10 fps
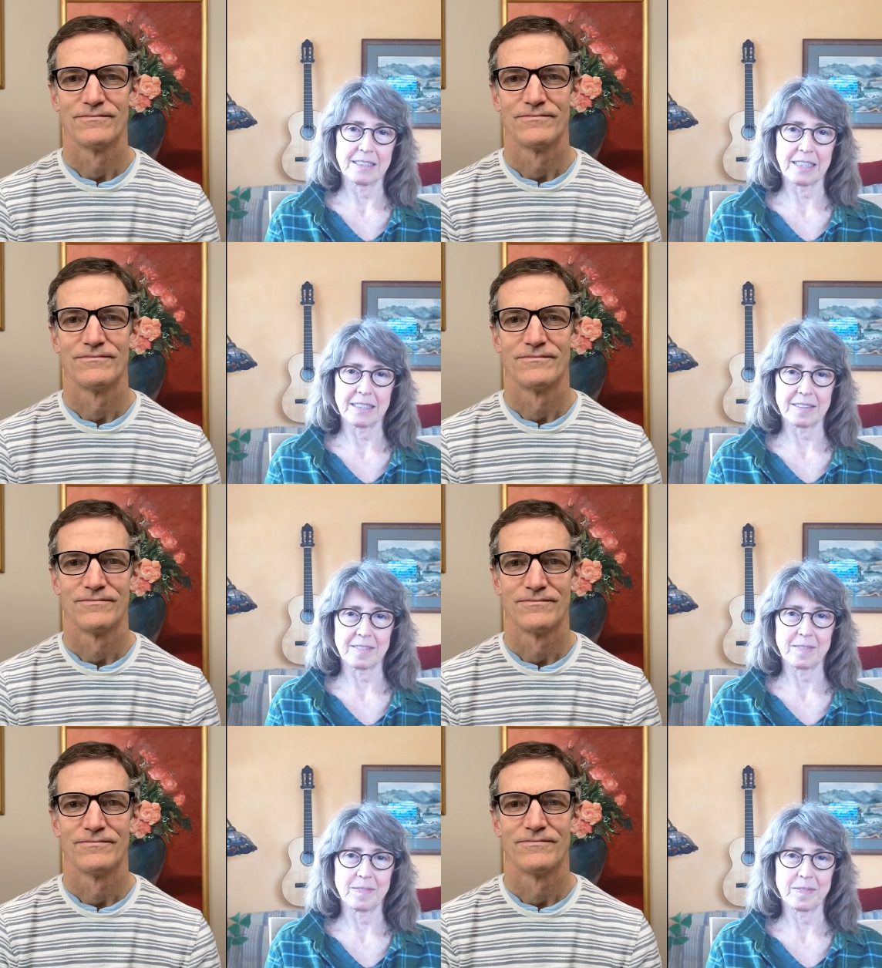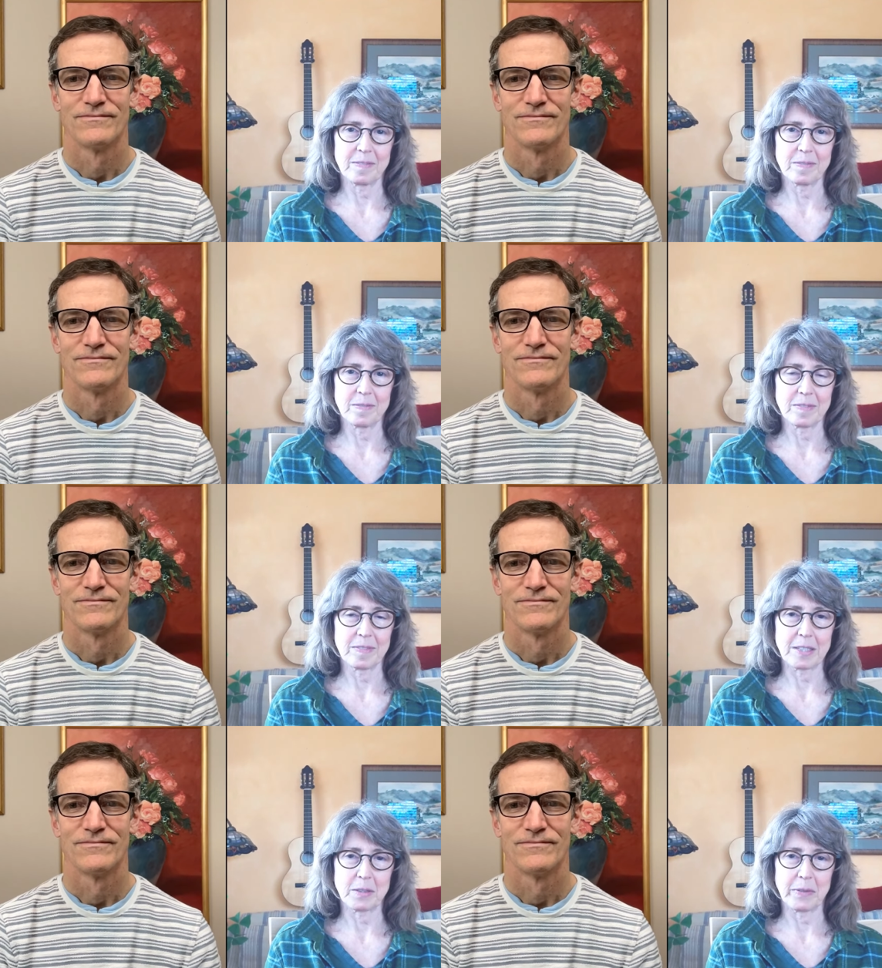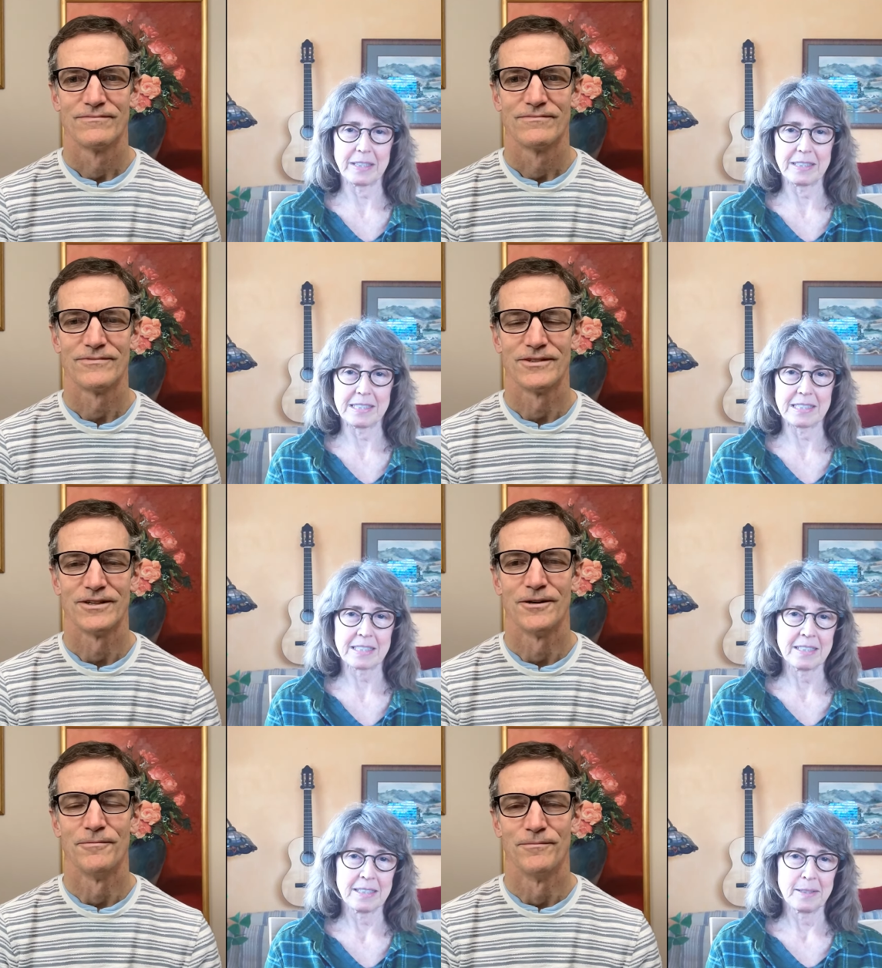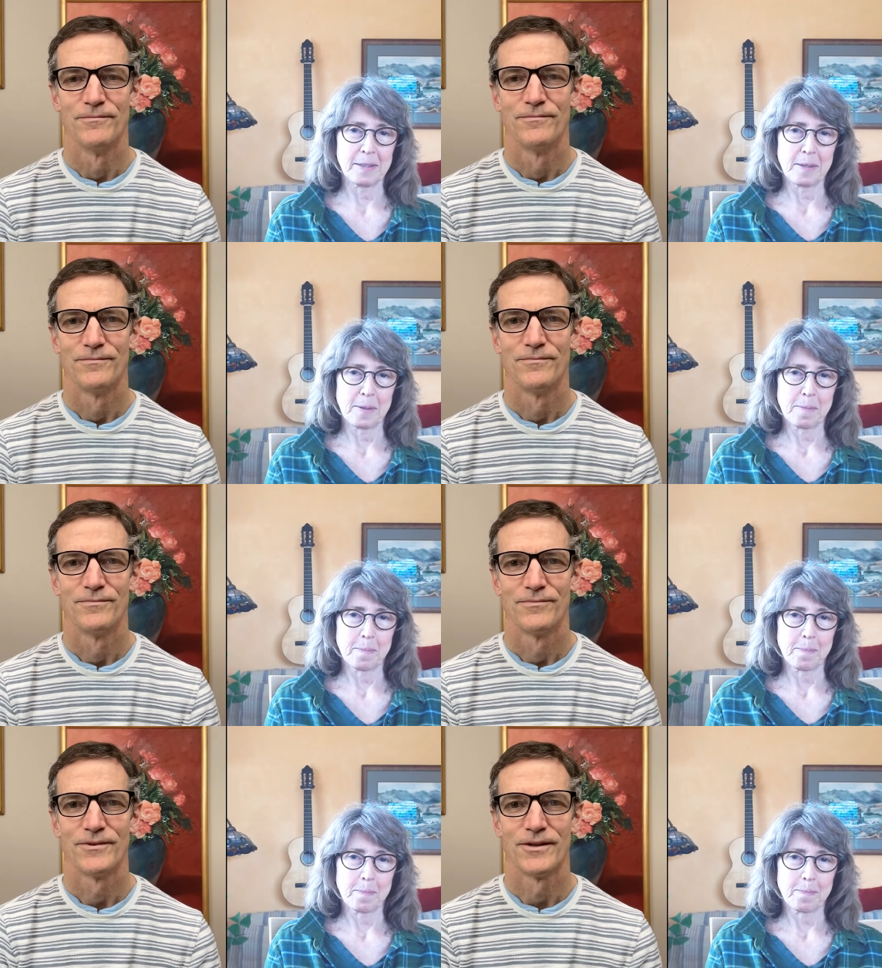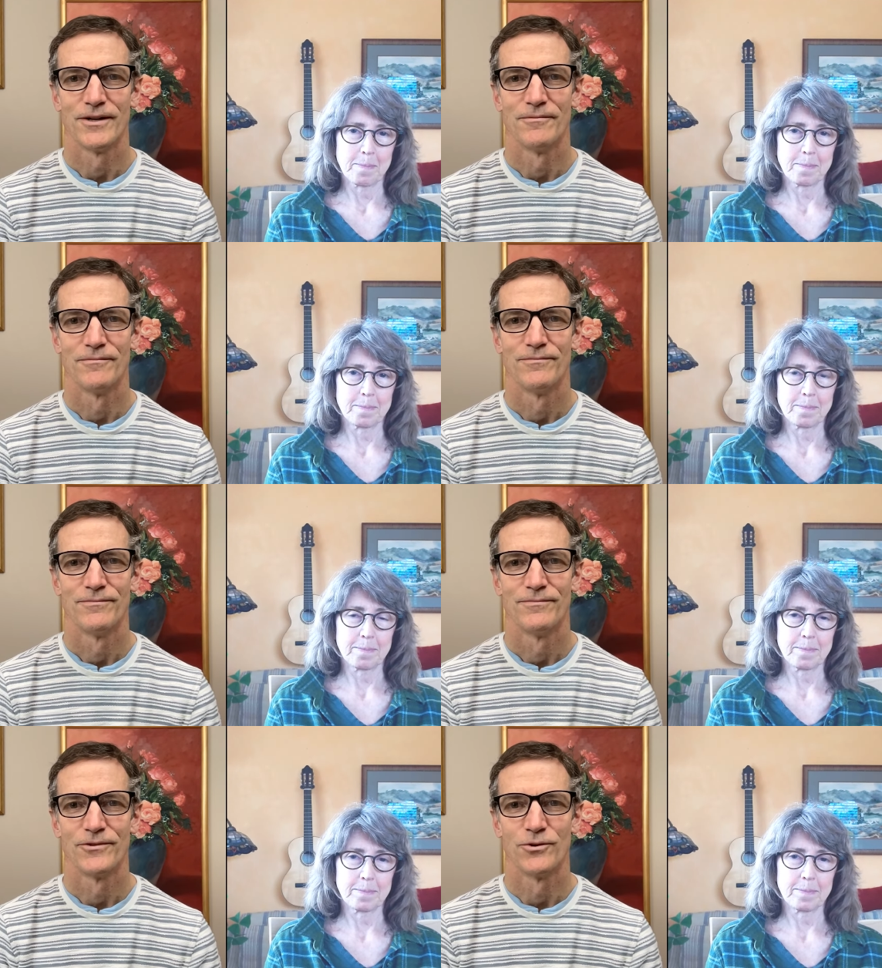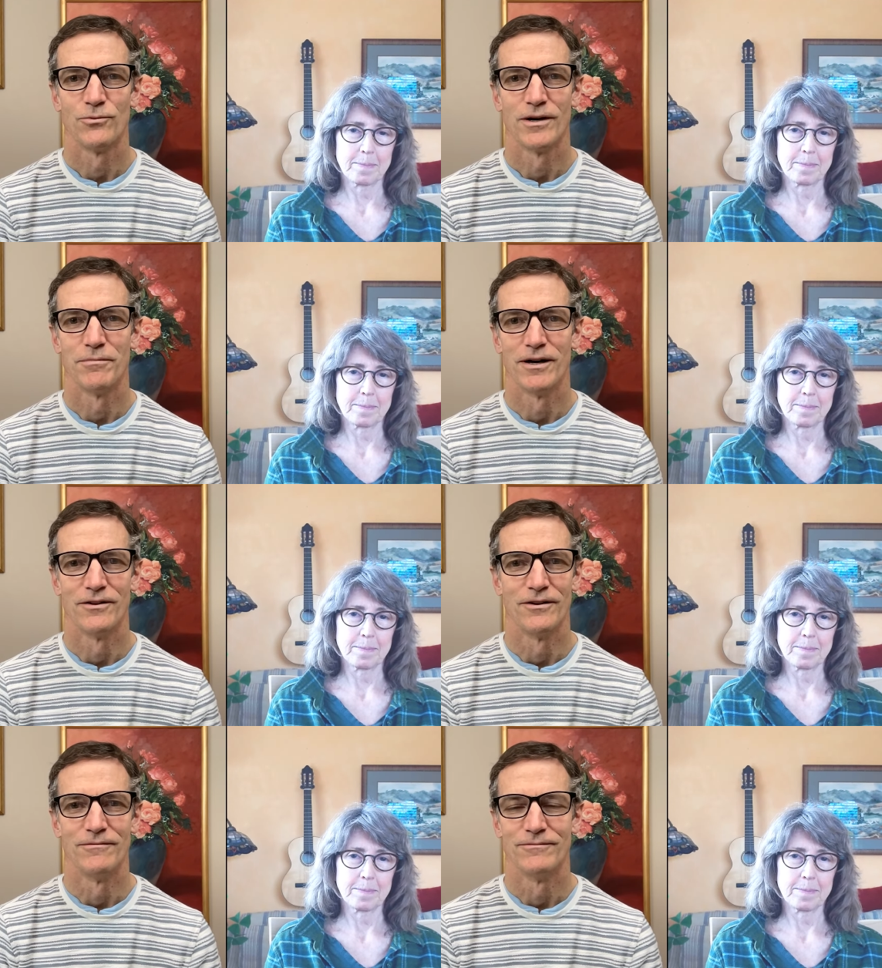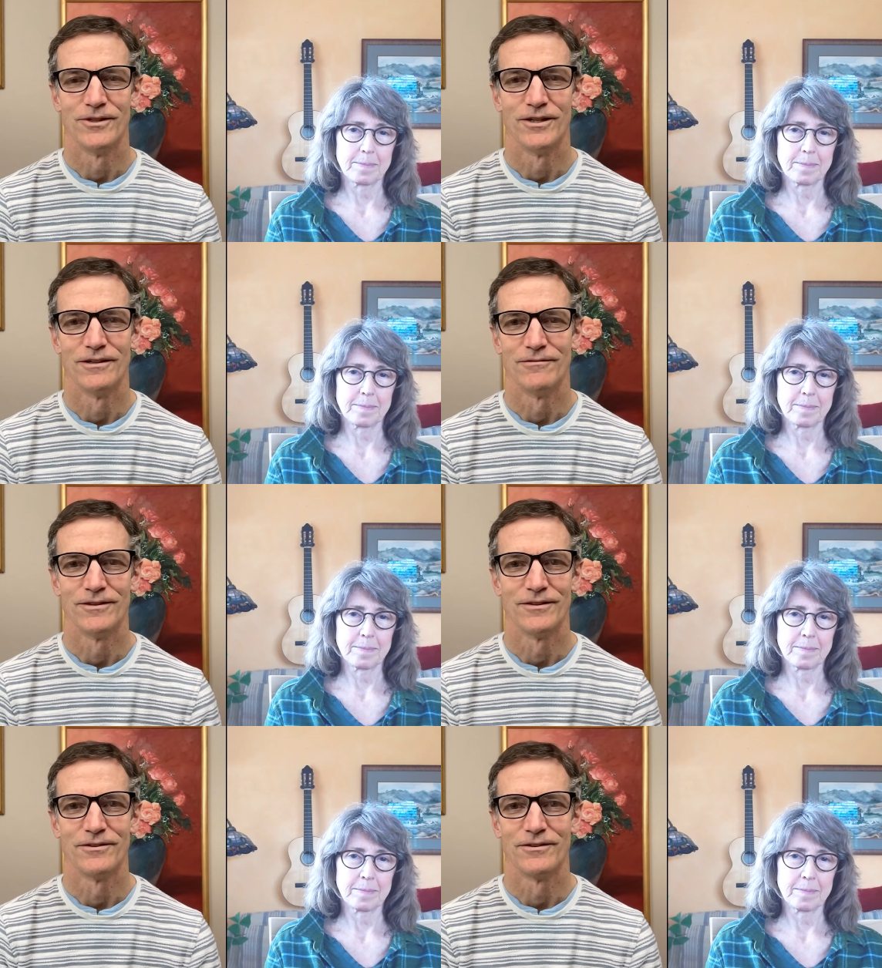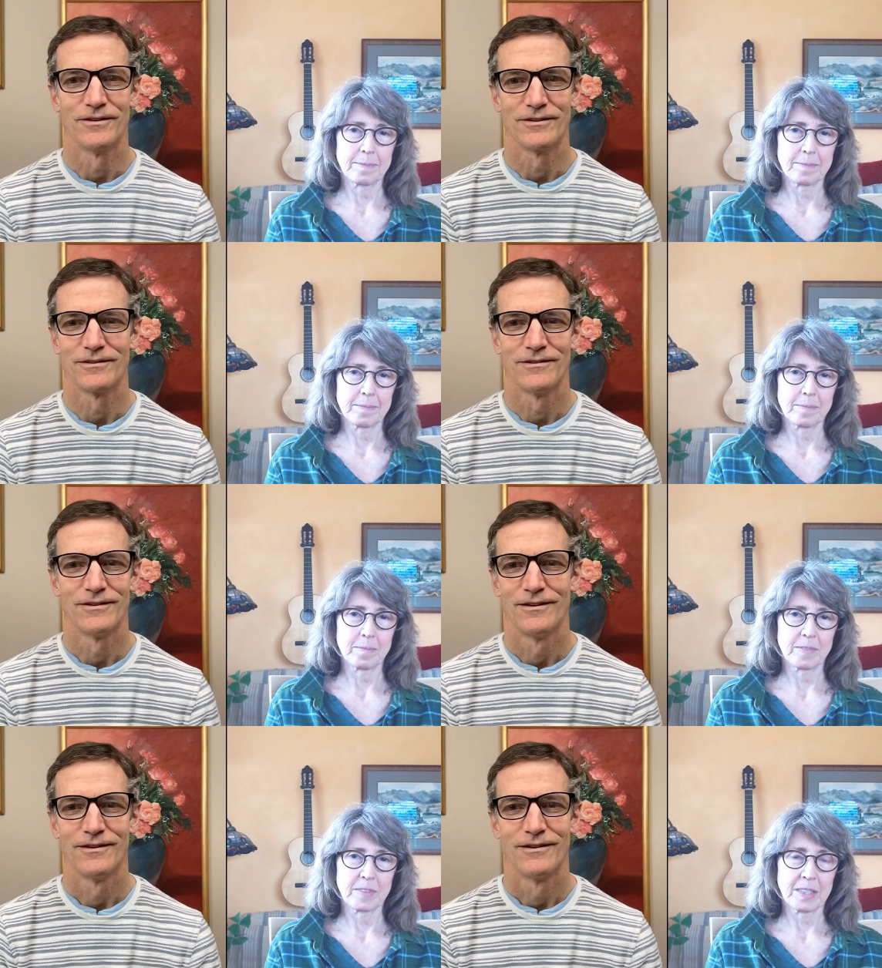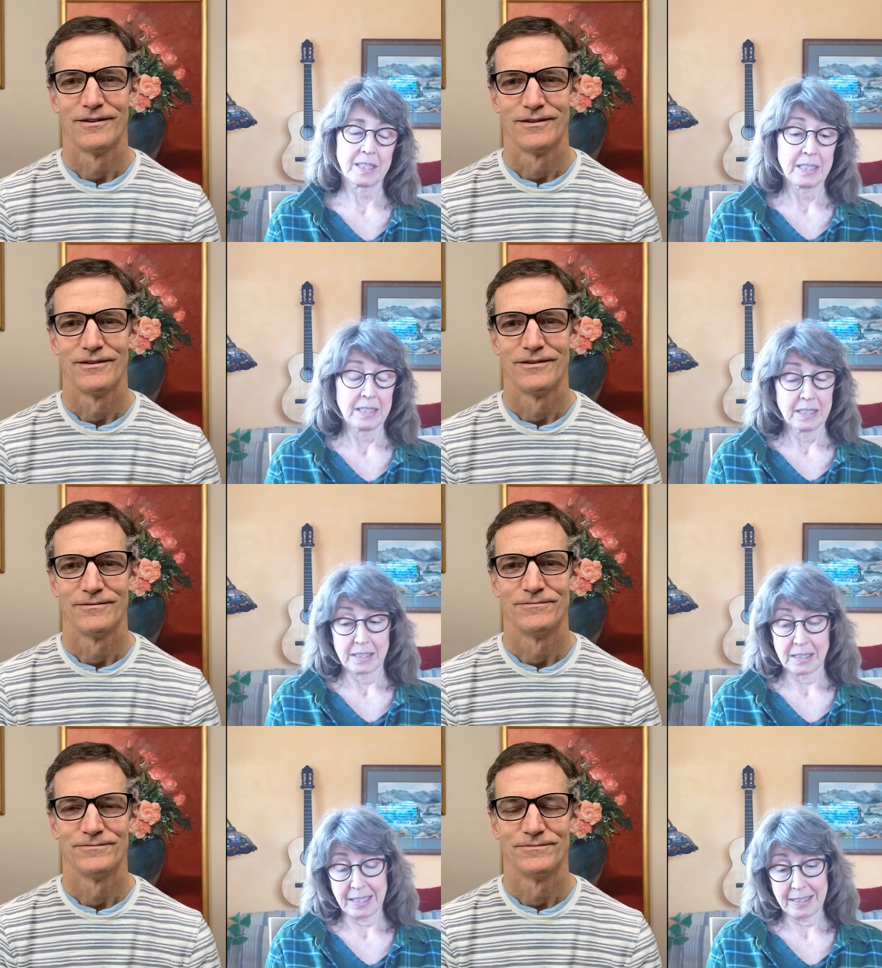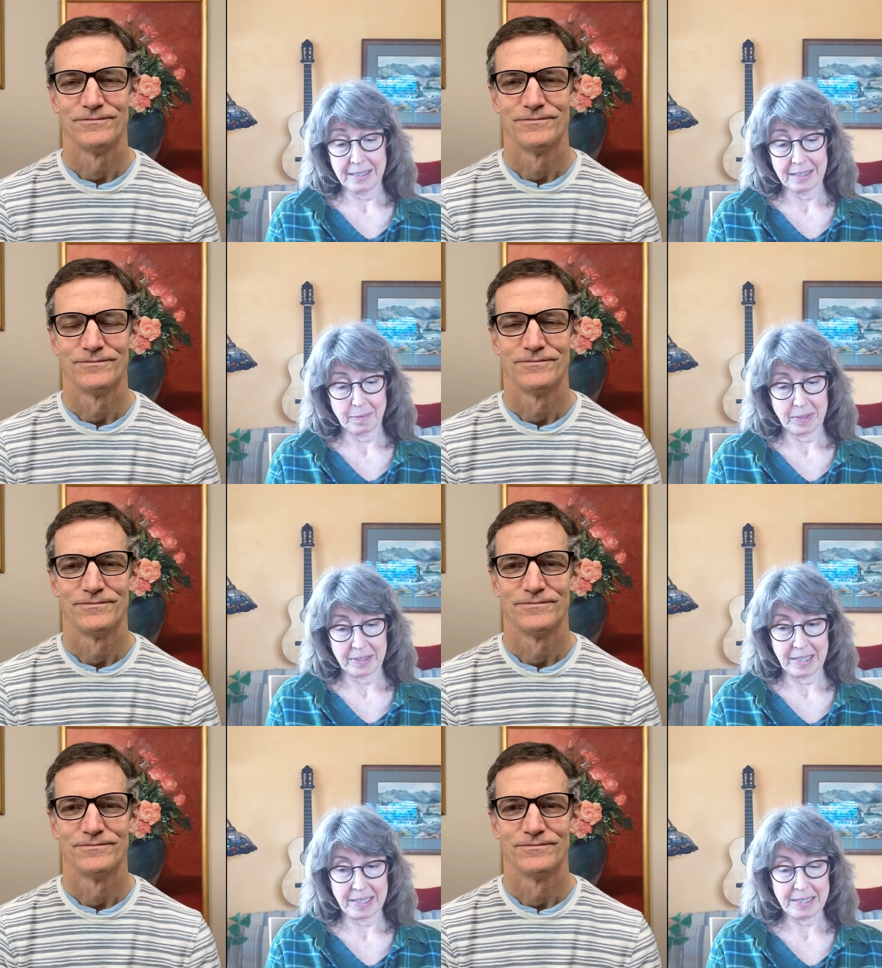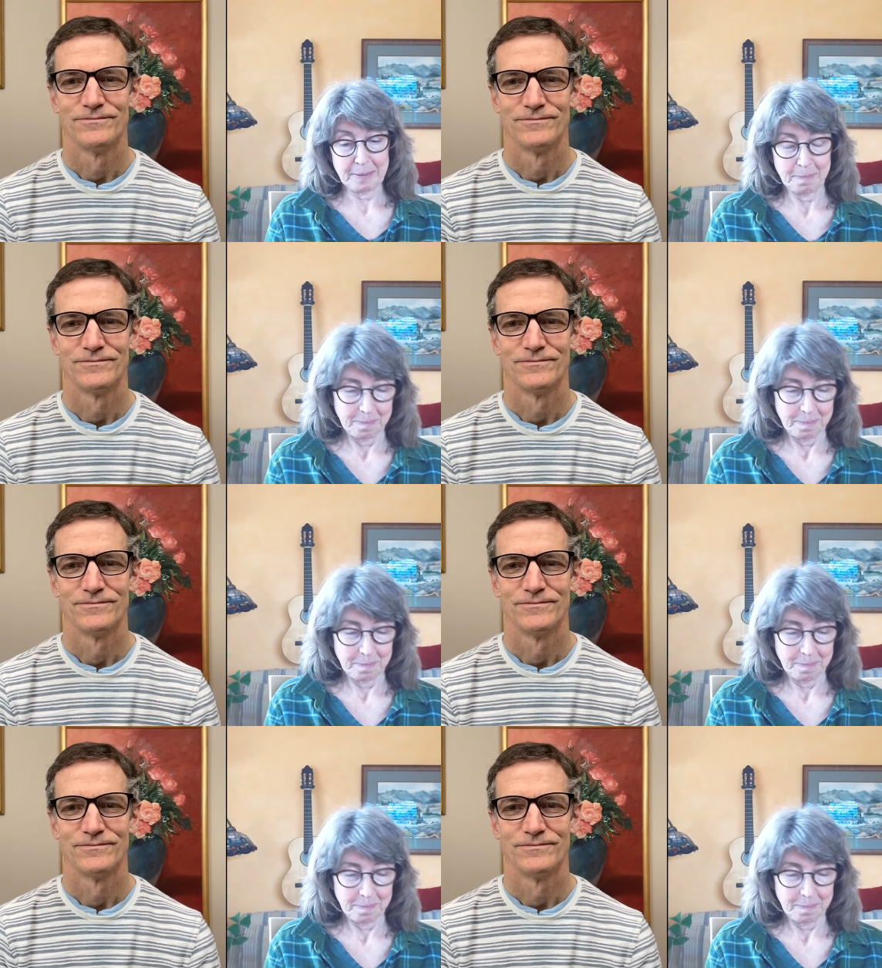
Speaker 1: that that's the way it is. Yeah.
Speaker 2: Yeah. So why bother? Right. That's like
Speaker 1: yeah, I mean, yeah,